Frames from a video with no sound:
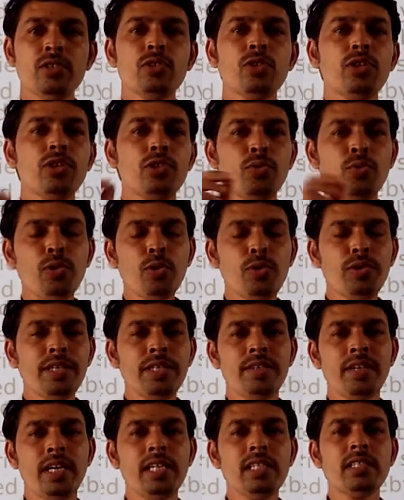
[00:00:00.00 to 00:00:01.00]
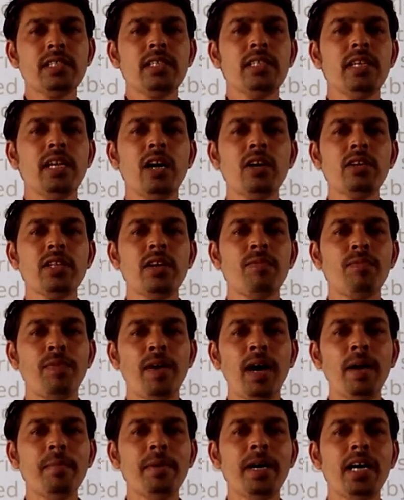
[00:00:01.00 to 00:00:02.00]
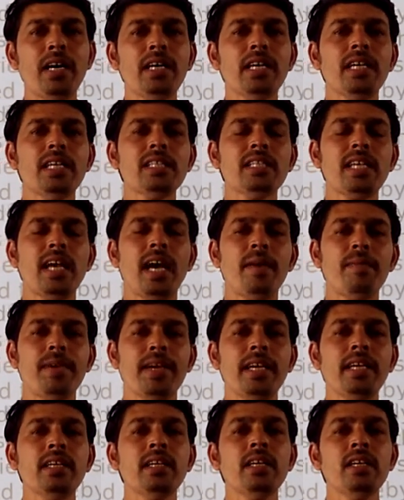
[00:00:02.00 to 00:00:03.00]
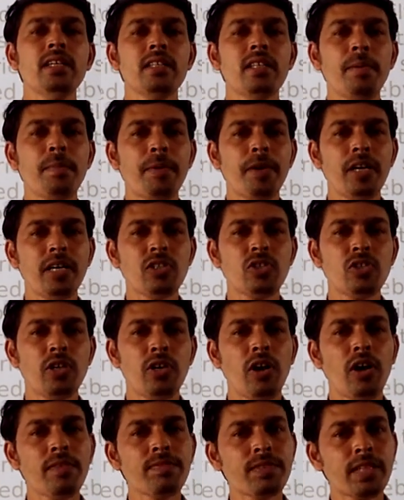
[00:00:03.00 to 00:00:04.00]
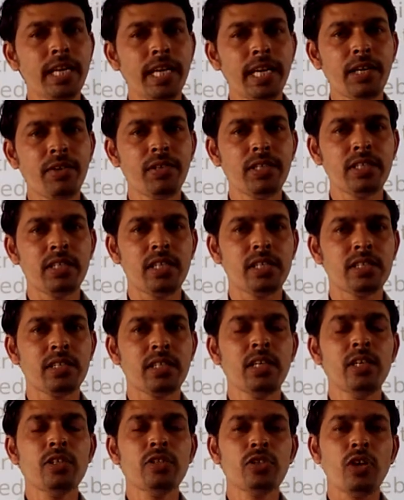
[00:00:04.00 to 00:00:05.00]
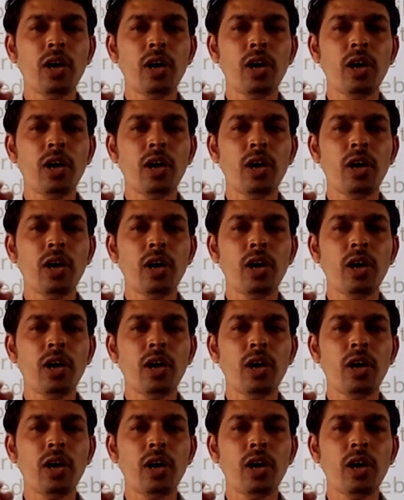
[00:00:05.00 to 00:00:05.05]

So 2 quintals, now the farmer is having the production of 3 quintals.